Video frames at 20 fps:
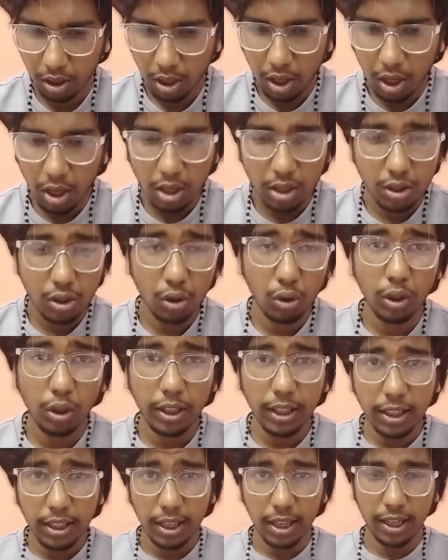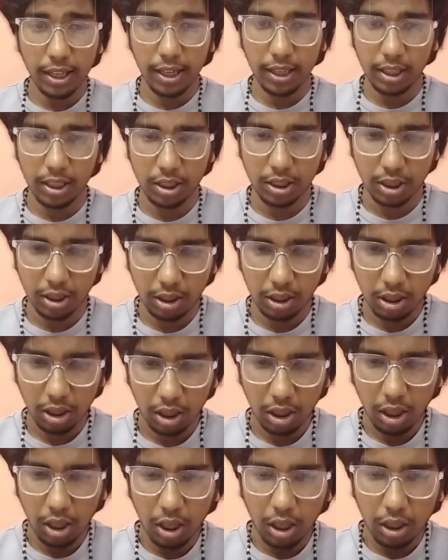So in AI agent,
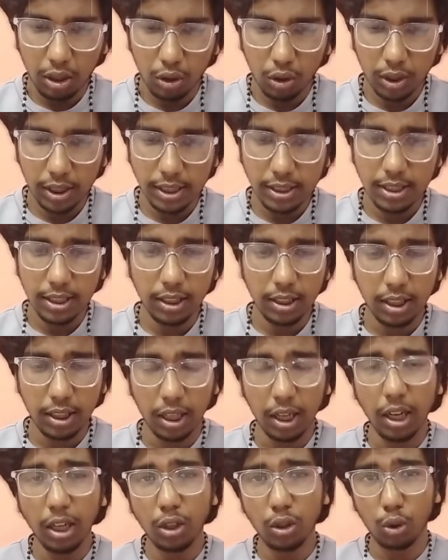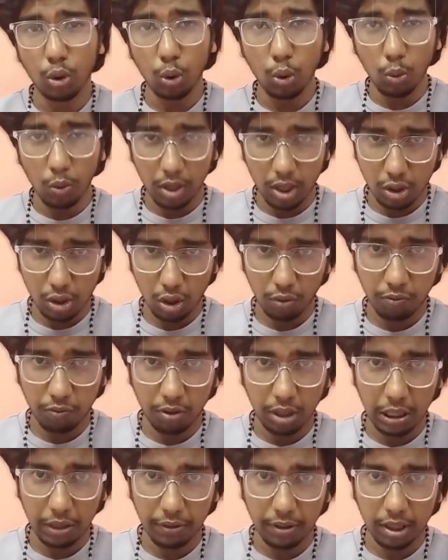you can see there are two ways of
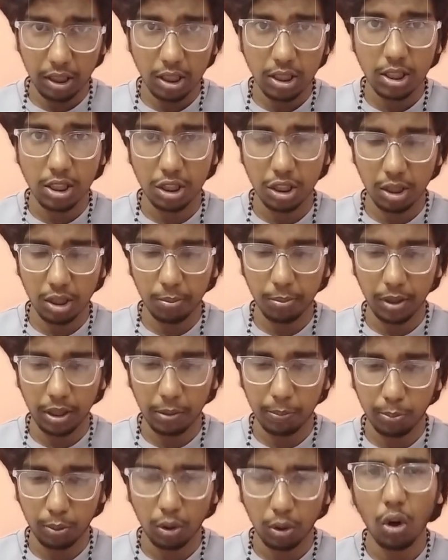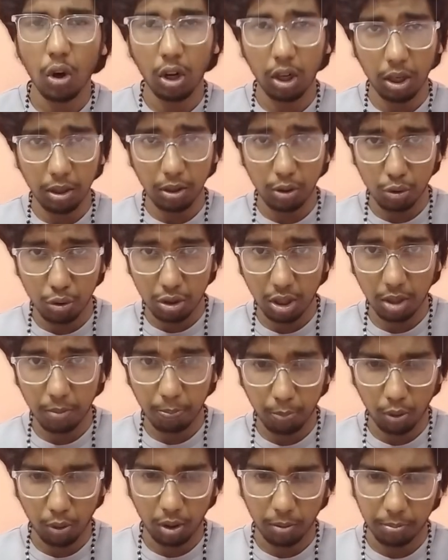giving a system input or a user
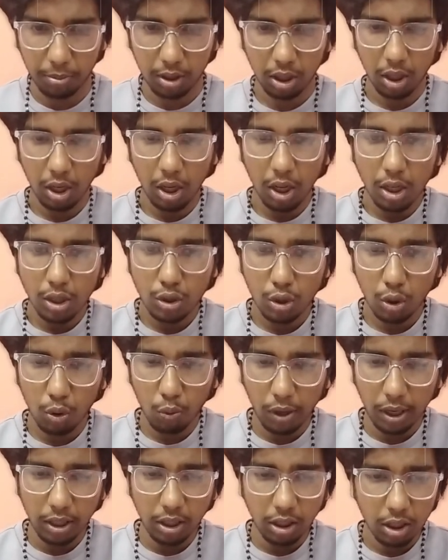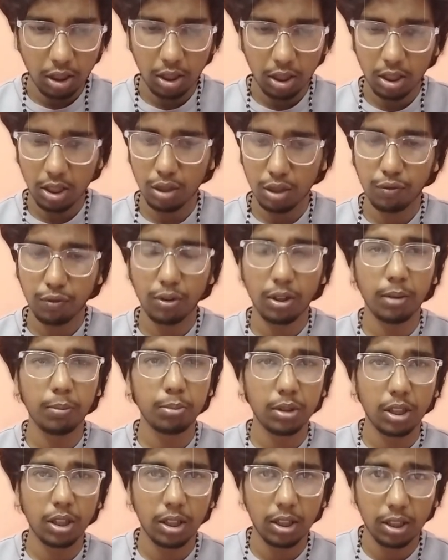prompt. So one is from
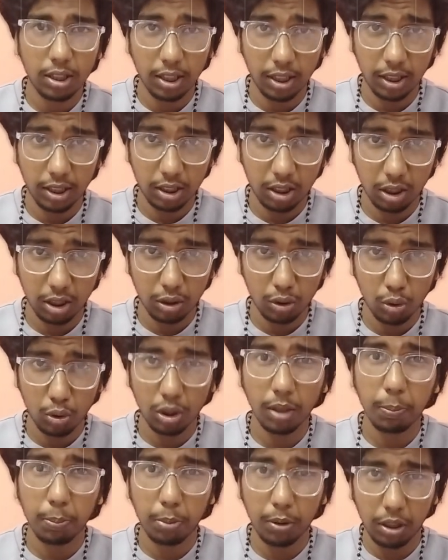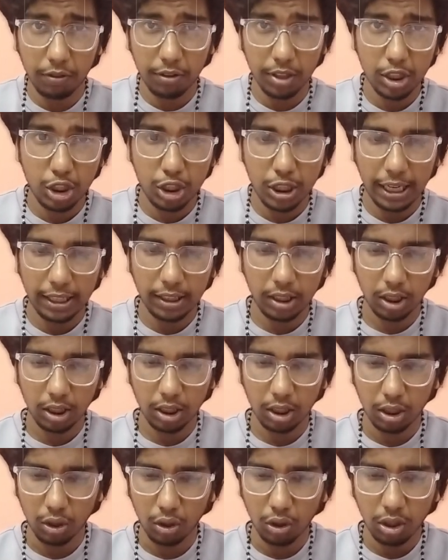the connecting to the previous chat trigger
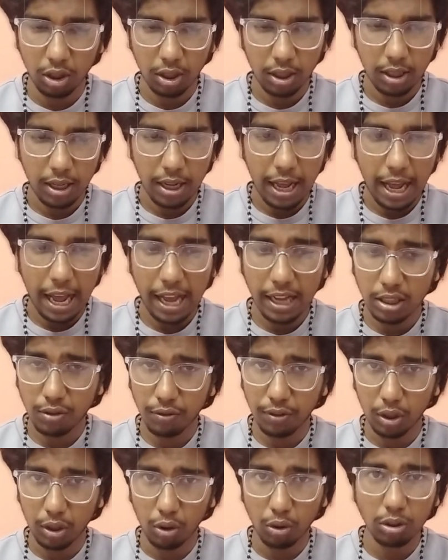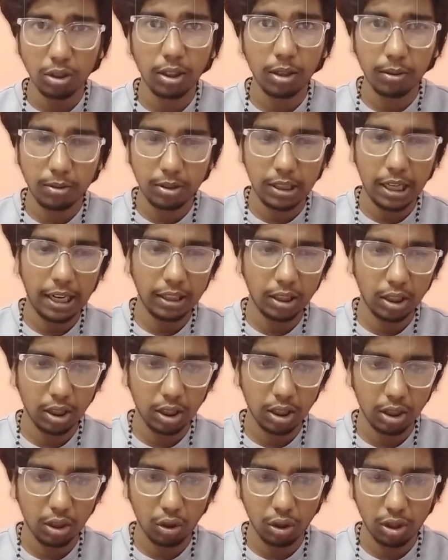node. As we know, the chat trigger
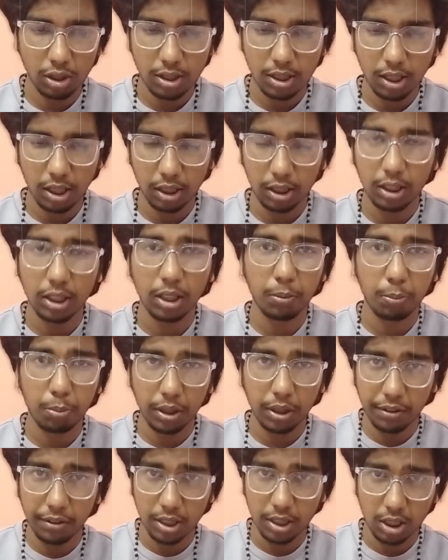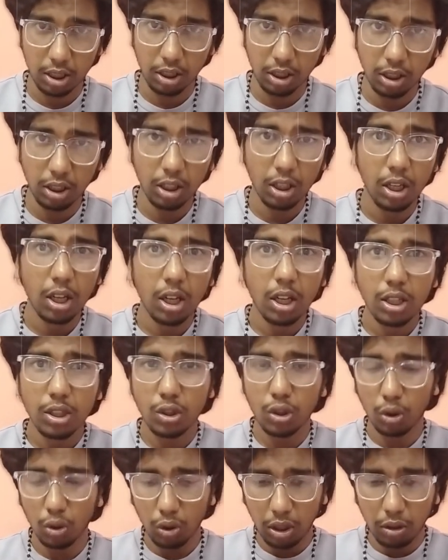node is connected previously. So
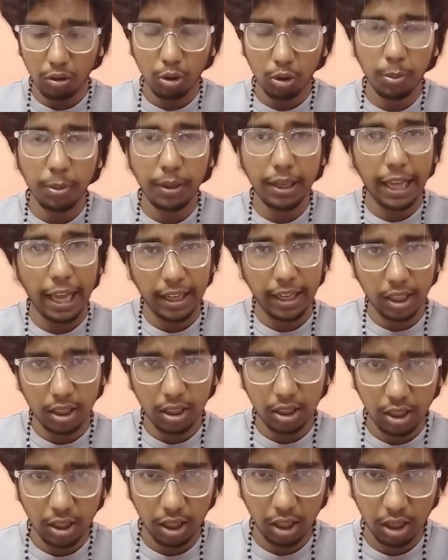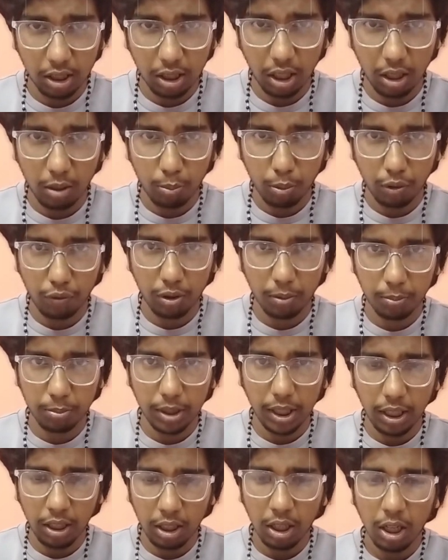it will be directly taking the input from
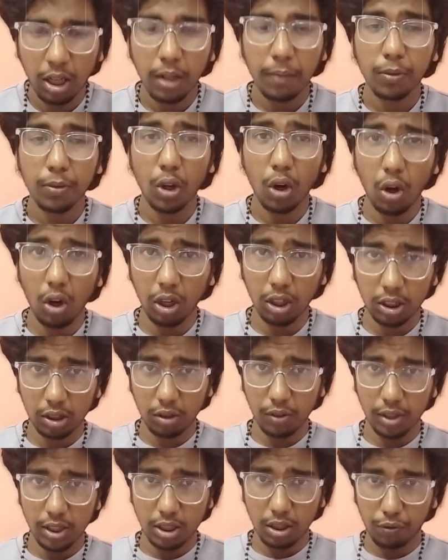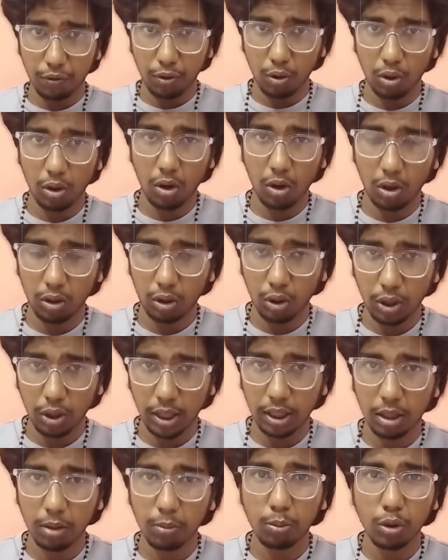that. Or otherwise, if you want to get a
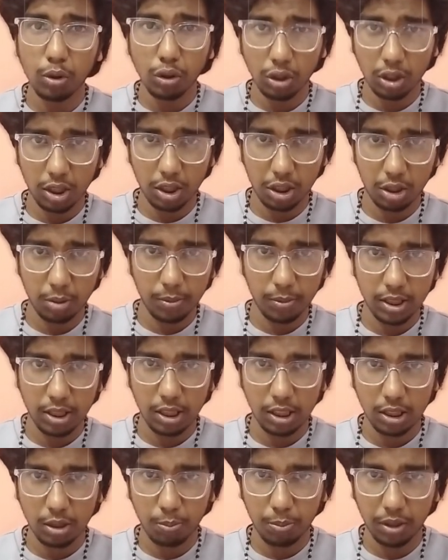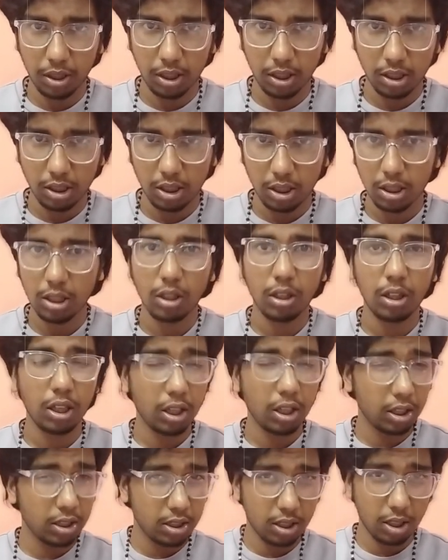more customized experience in
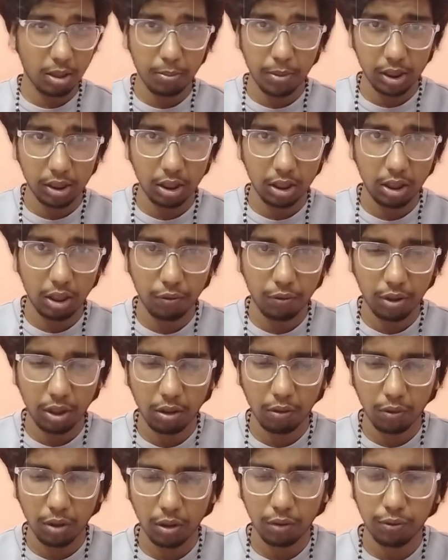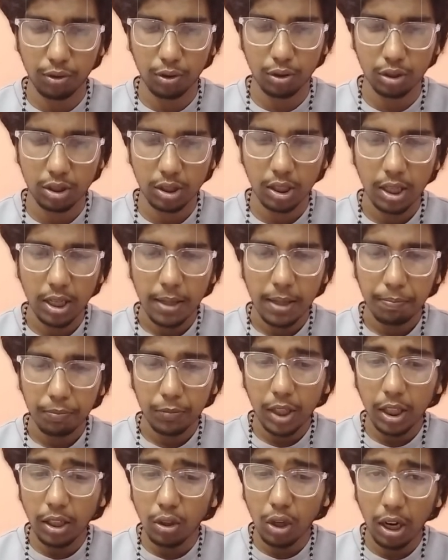some other different workflows, then
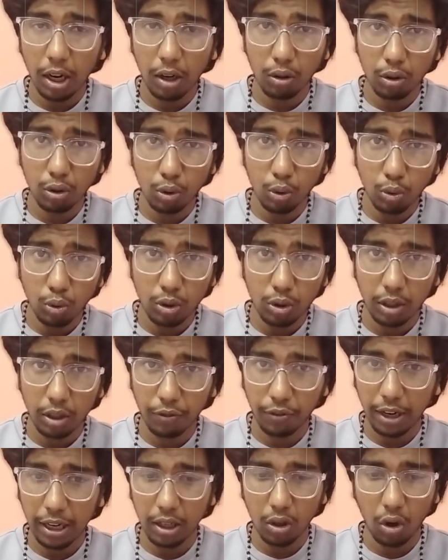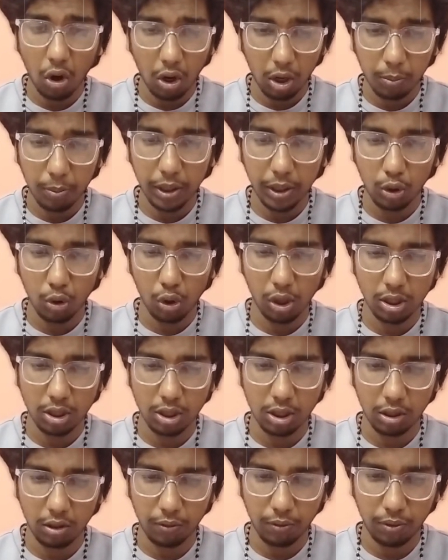you have to define all by
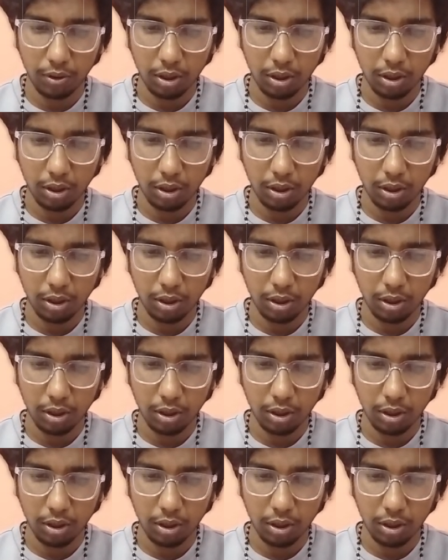yourself.